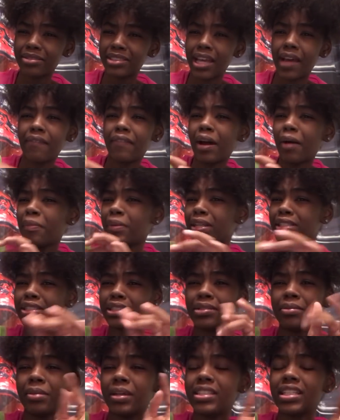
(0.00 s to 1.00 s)
Have I went
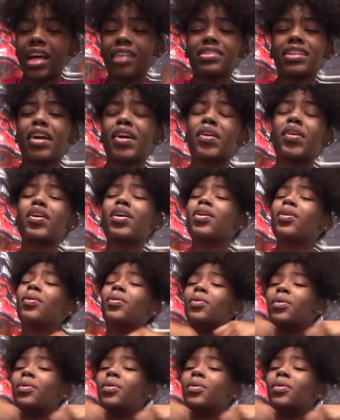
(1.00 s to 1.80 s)
to his house? Like, girl,